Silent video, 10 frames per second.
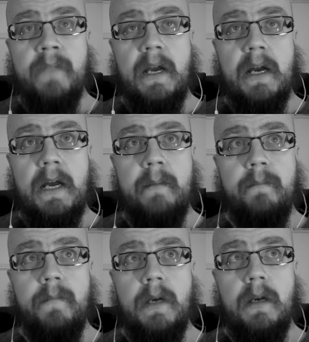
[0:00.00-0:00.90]

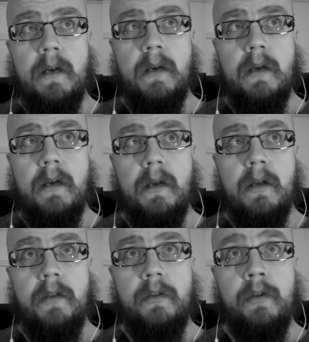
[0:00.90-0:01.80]
I'm
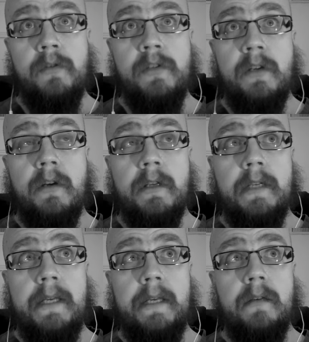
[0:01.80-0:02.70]
using
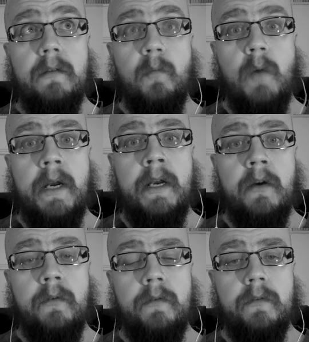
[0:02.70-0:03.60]
currently
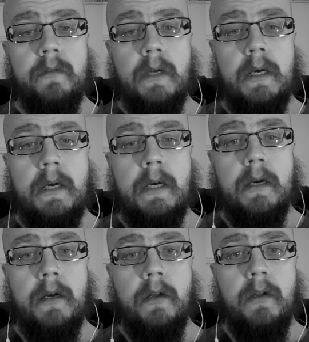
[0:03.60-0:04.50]
OneNote
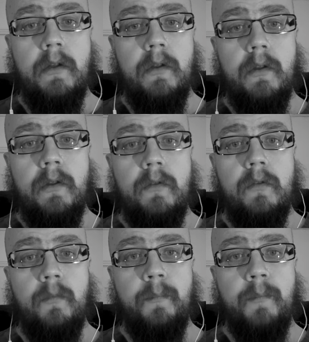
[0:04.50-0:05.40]
uh,
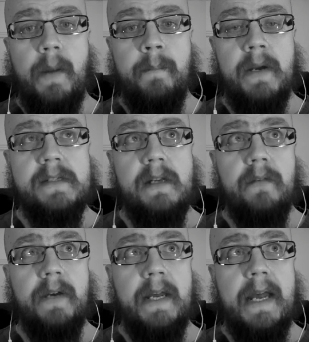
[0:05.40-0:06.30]
to prep
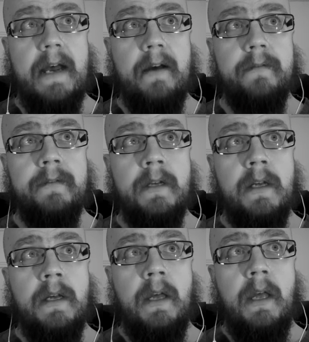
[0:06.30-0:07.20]
myself. I have
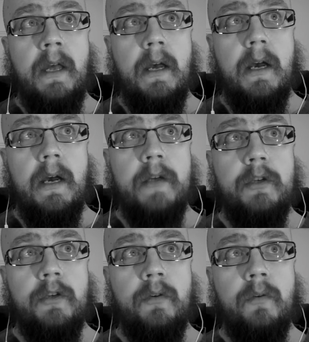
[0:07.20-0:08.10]
a
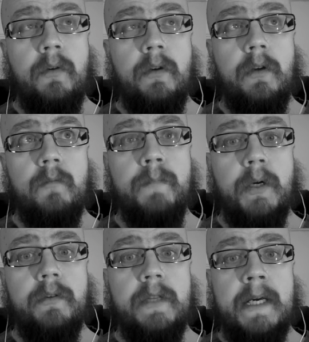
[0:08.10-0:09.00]
new
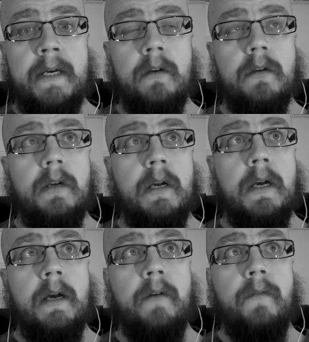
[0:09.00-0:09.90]
notebook there
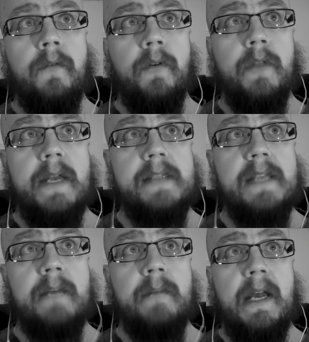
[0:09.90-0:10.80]
uh, for the
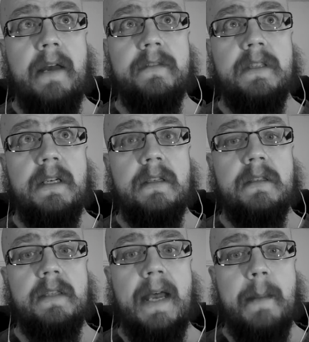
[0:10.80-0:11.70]
exam. I have
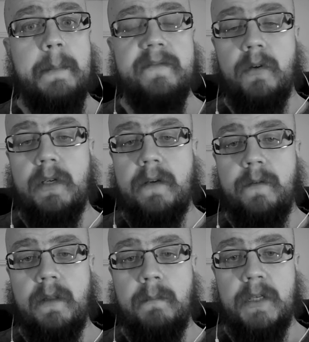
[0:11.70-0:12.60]
tabs for
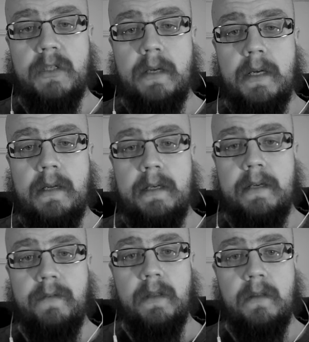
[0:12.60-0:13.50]
different uh,
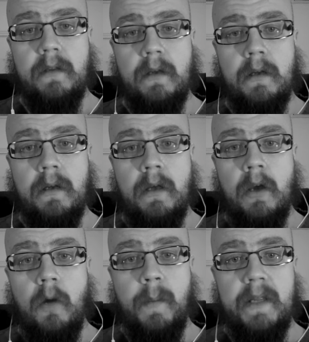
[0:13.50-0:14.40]
different uh,
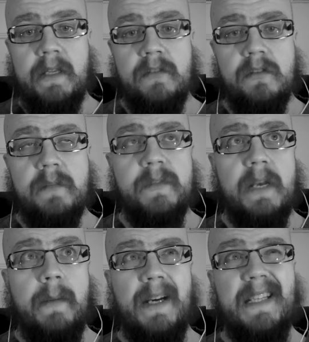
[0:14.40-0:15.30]
operating systems.
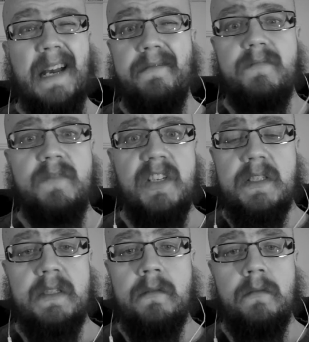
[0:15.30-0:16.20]
I might have
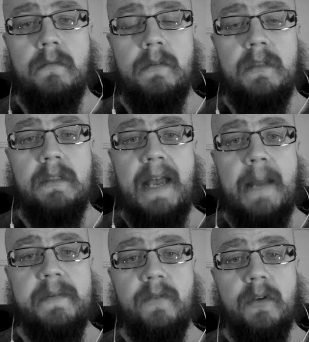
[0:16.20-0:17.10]
just
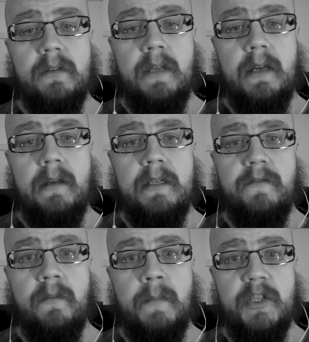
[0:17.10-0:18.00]
tabs for the
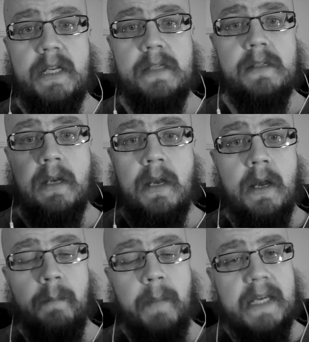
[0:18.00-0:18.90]
different machines,
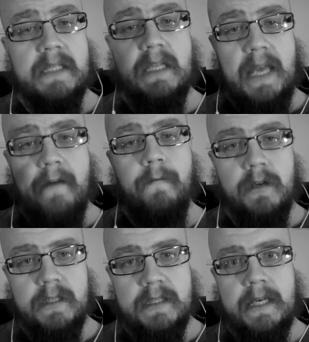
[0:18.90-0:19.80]
pasting
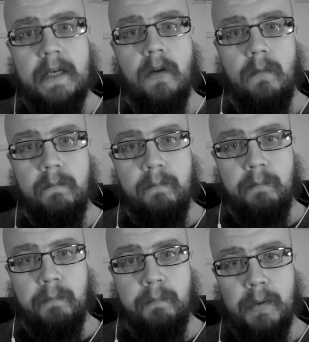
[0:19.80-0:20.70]
every single
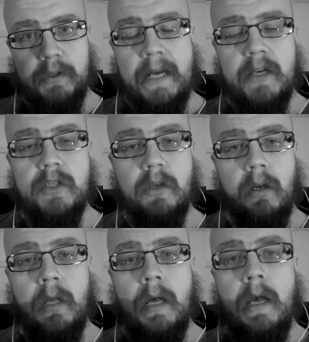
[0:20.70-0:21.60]

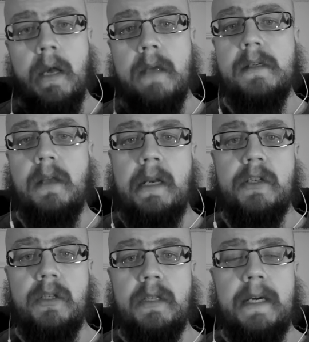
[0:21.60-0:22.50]
potential
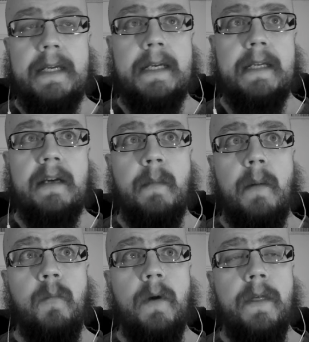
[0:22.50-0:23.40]
screenshot I can come
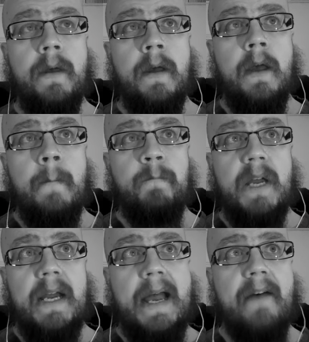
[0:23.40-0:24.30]
up with.
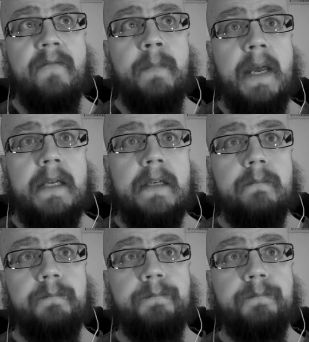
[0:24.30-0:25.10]
I have made